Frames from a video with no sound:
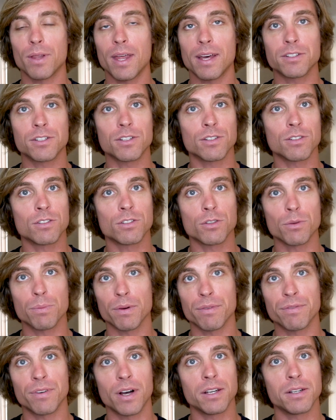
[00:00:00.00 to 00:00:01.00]
that's just
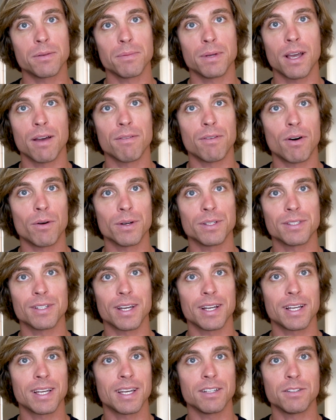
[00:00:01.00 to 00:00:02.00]
super fun to me. I've always
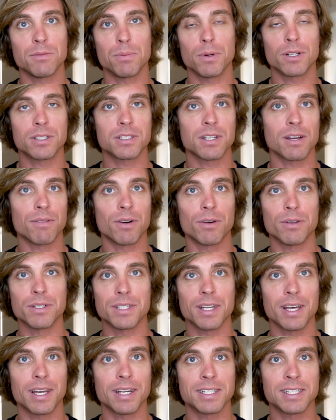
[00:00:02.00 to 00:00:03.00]
liked kids' books, I've
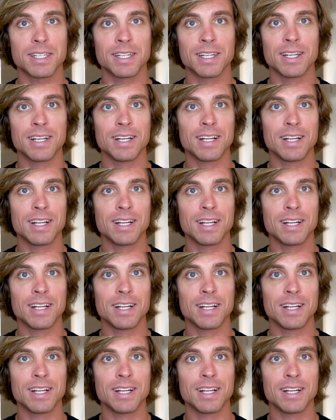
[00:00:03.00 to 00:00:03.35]
always liked